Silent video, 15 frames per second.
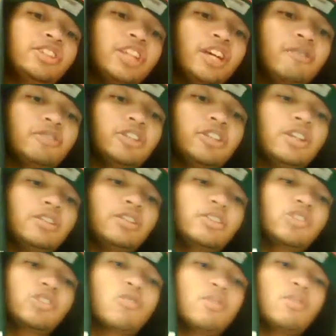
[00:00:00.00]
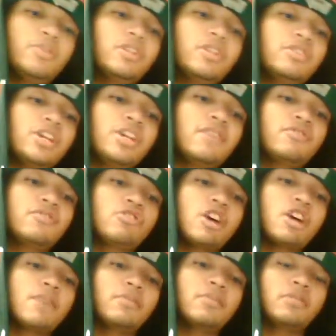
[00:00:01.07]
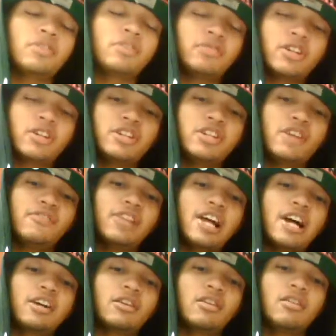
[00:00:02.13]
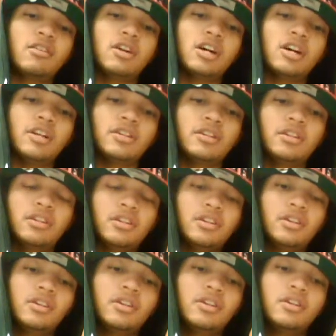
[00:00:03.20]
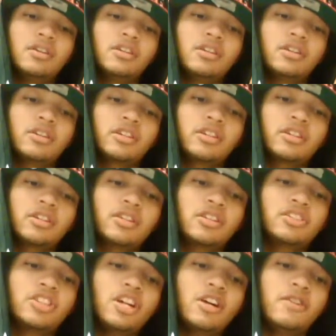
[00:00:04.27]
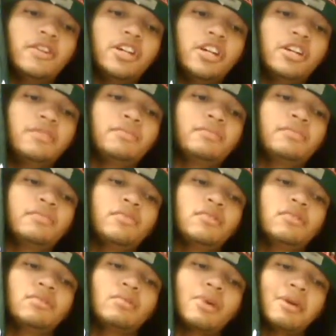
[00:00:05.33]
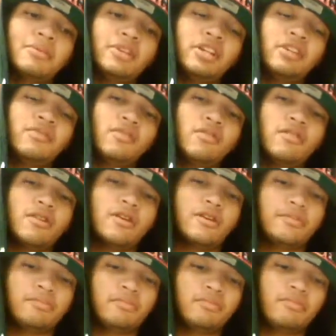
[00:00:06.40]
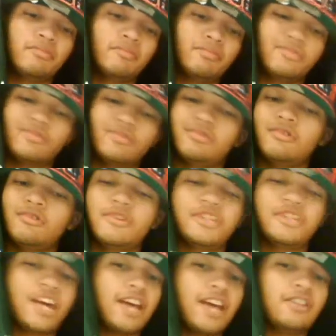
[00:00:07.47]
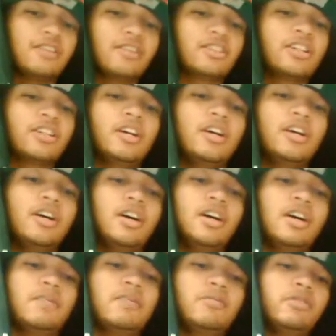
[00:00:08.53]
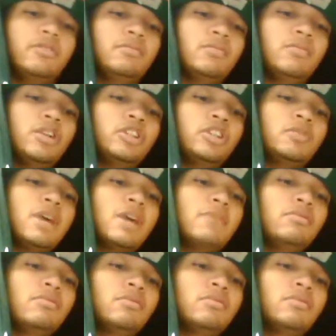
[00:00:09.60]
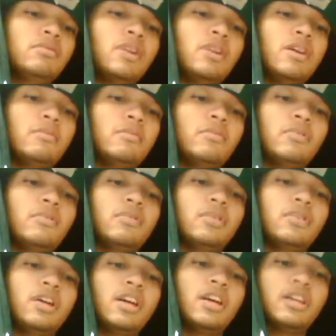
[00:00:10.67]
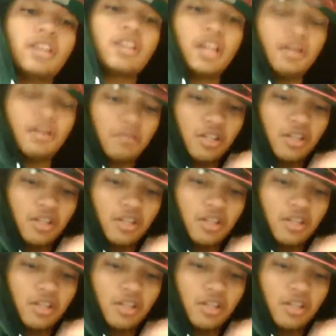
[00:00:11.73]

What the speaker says: Sting was hitting the Scorpion Deathlock on Kazarian, I believe, or Daniels, and pretty much Bobby Roode had came